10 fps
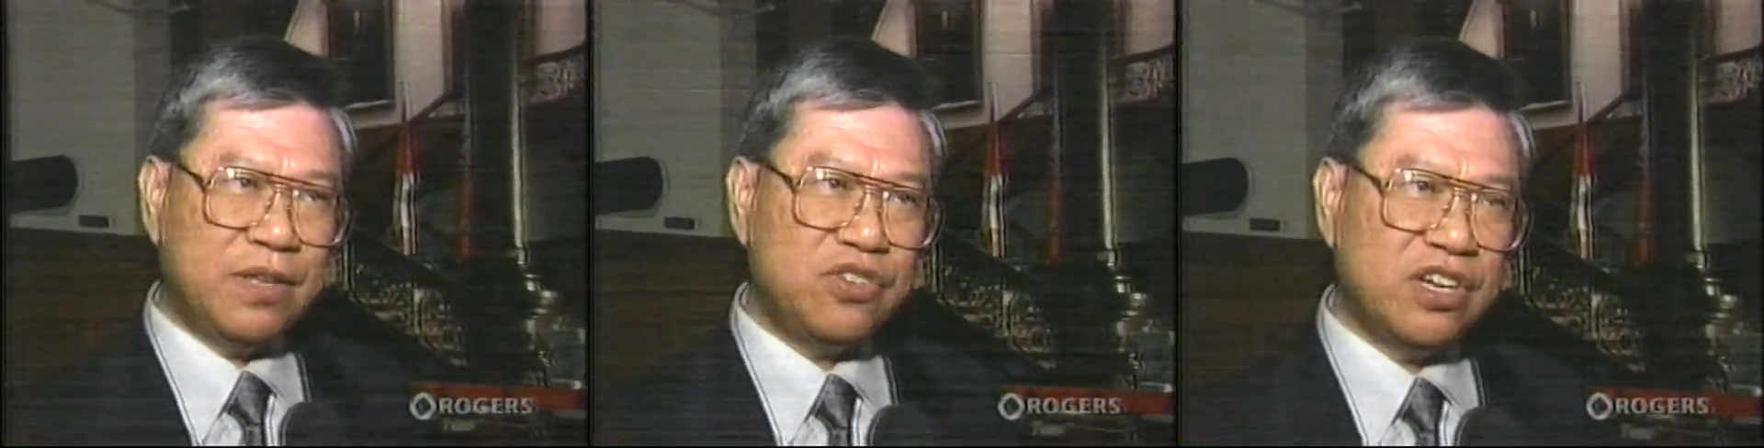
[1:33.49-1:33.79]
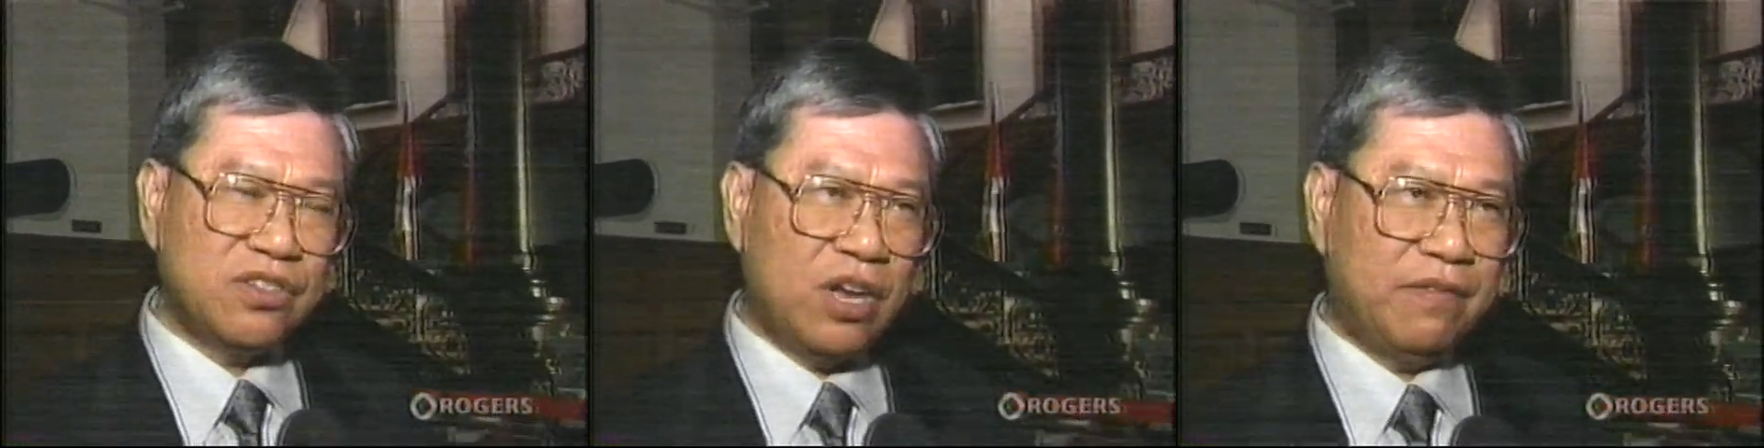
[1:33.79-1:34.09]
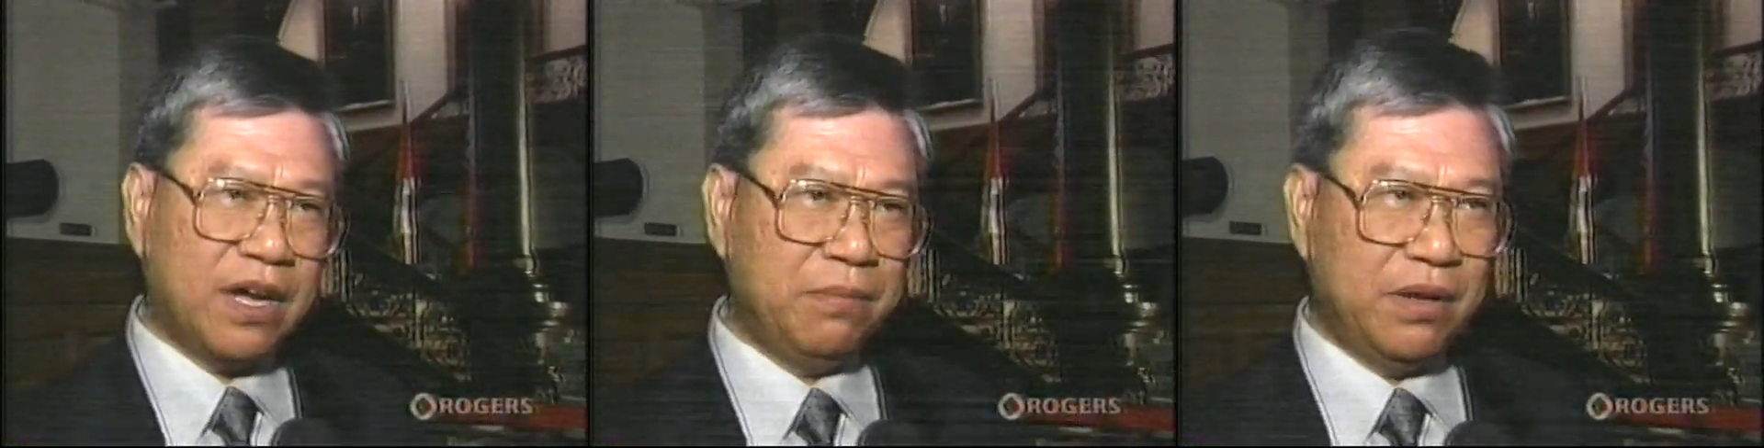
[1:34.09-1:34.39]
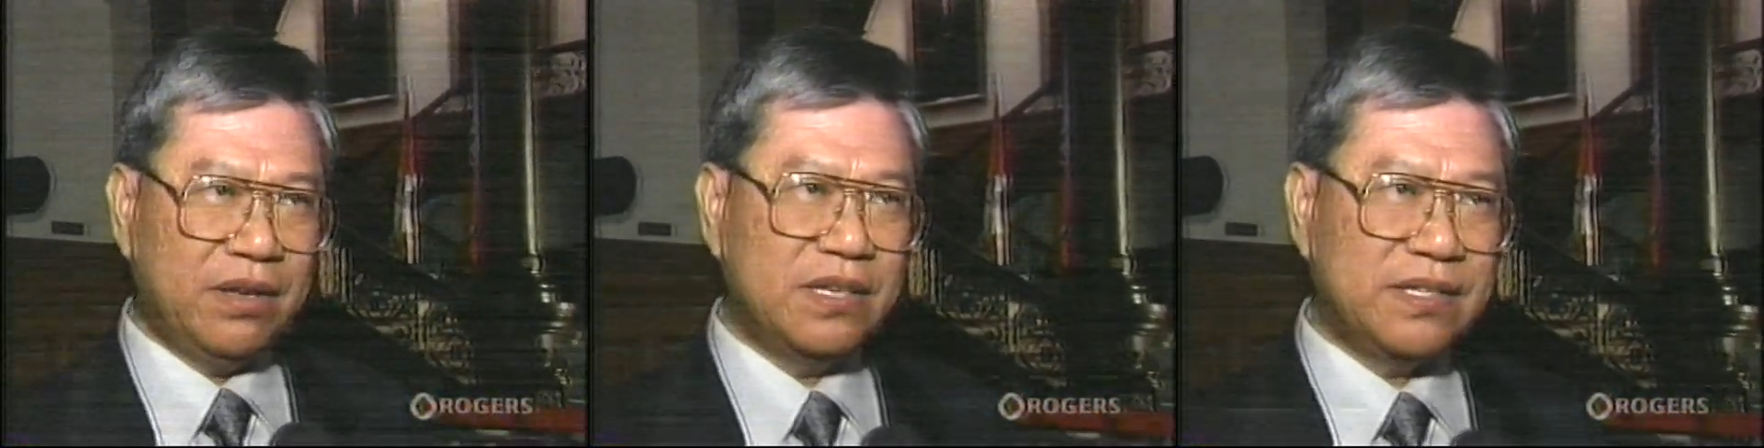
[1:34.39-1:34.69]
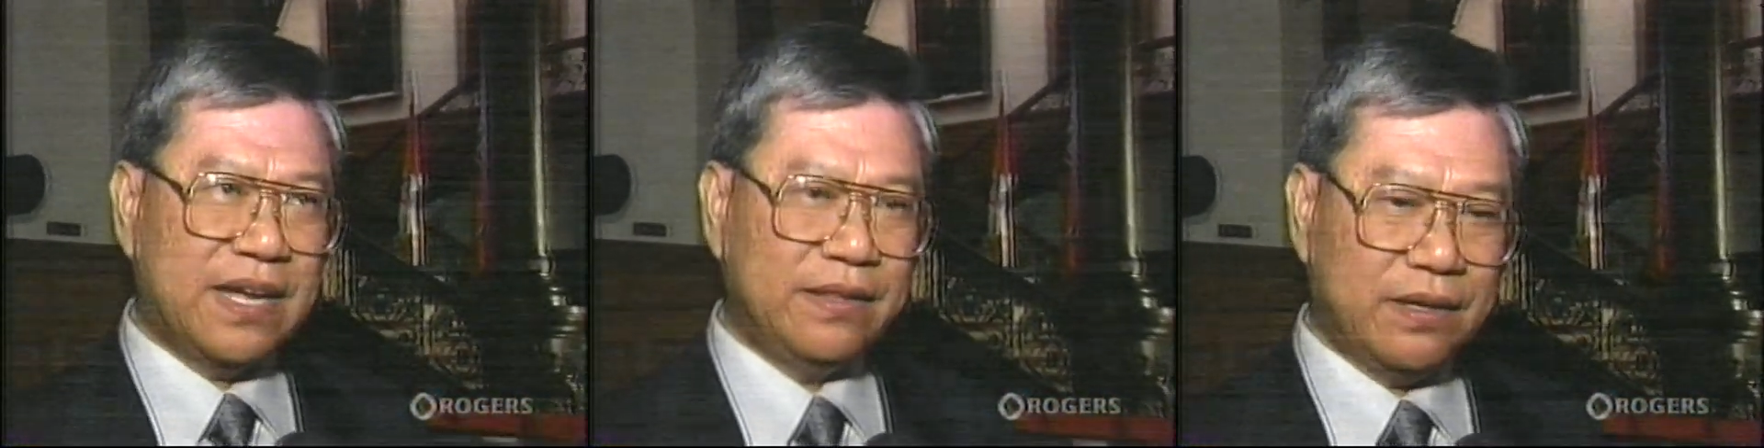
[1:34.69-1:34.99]
Once you have a community
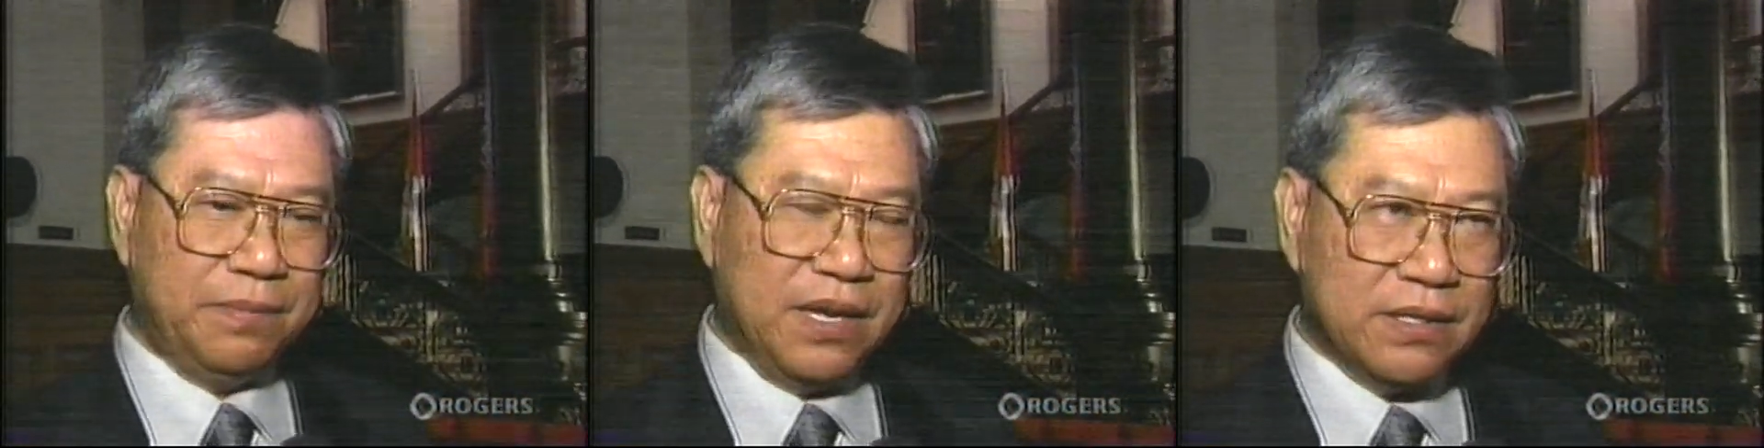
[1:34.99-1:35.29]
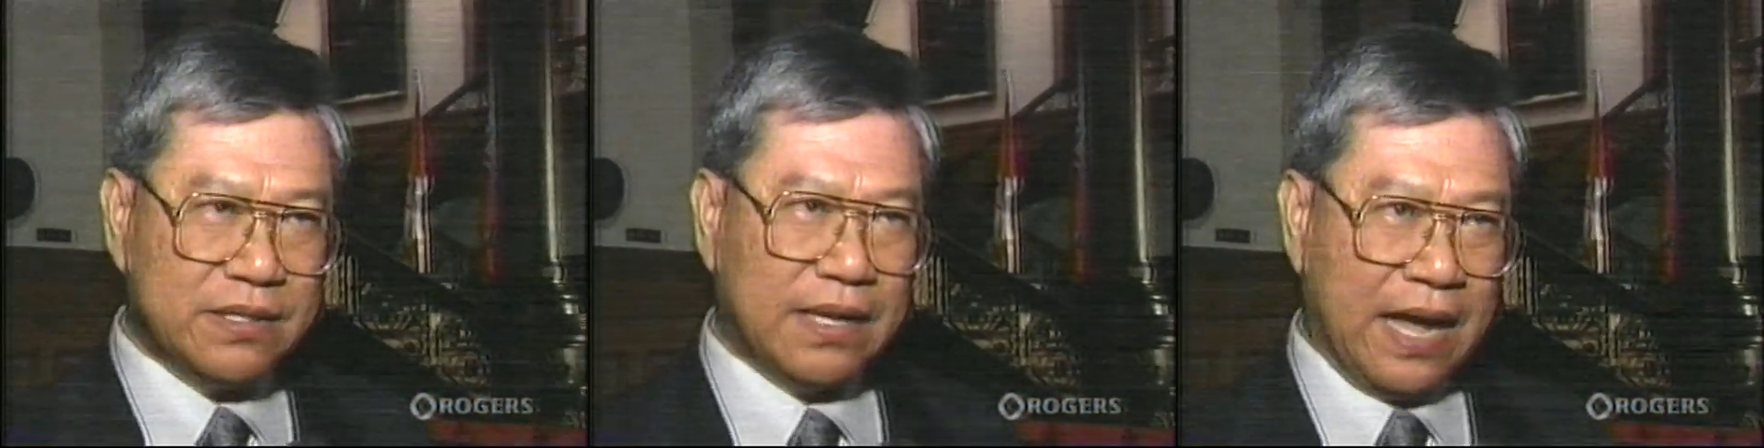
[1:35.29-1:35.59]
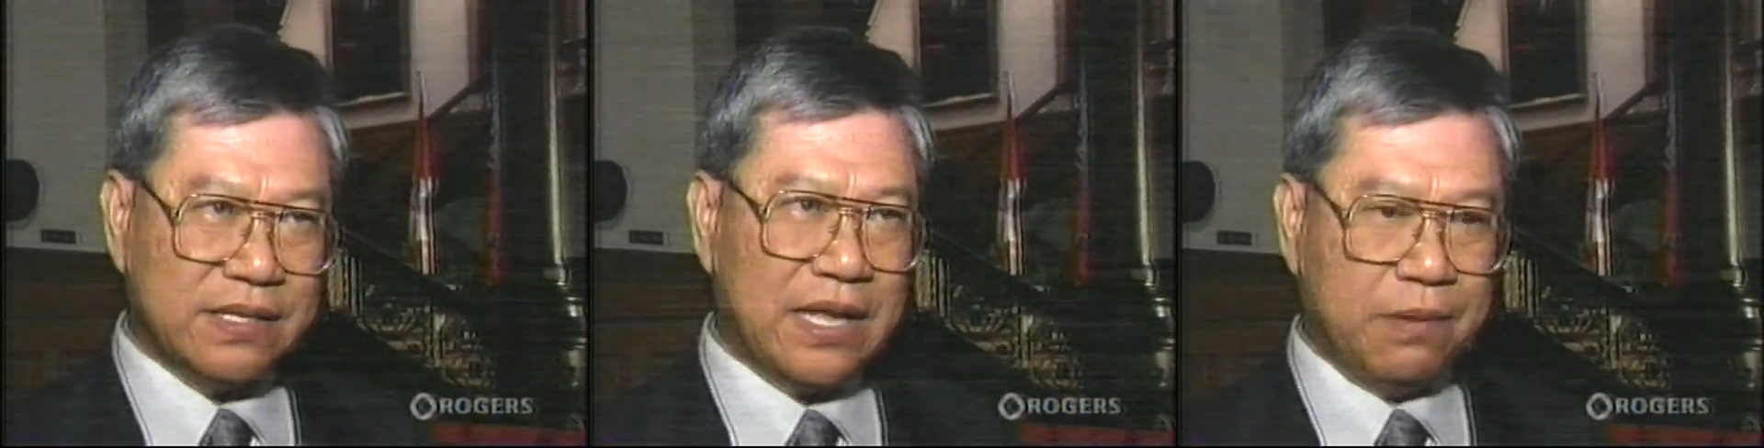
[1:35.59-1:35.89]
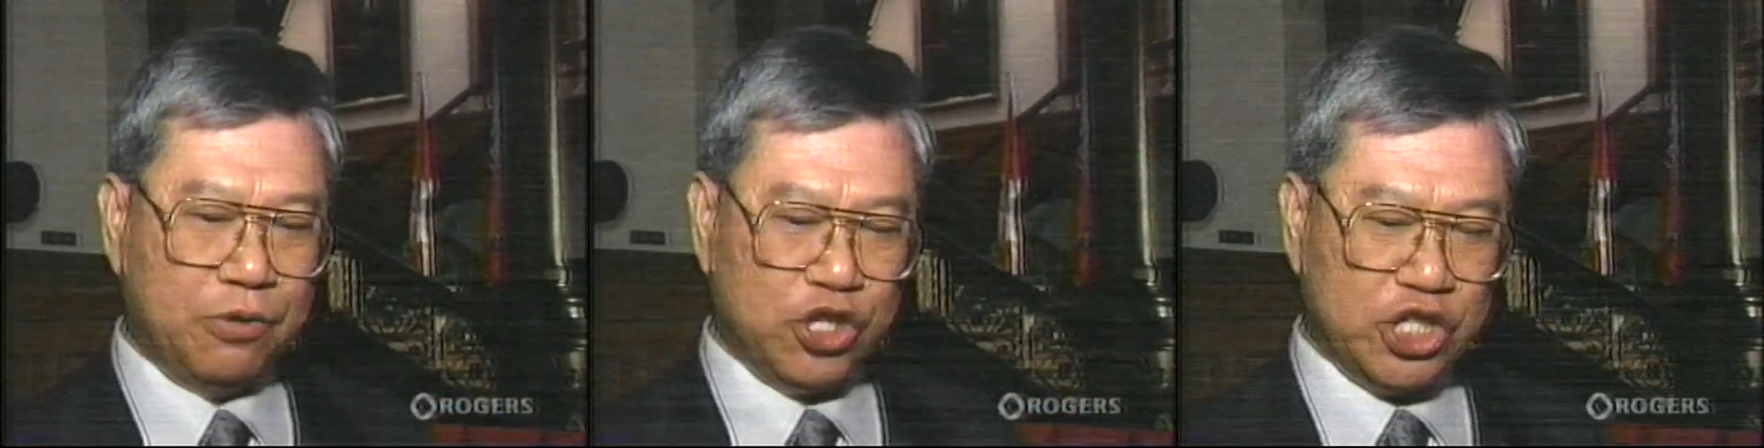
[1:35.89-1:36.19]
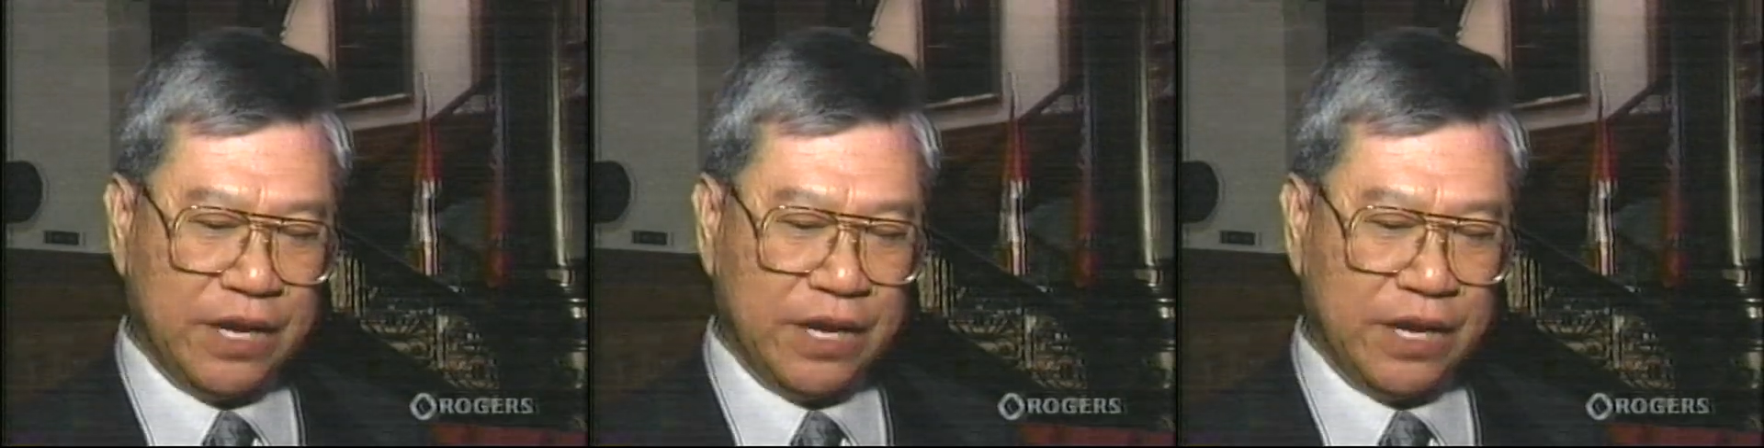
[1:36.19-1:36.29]
center being established,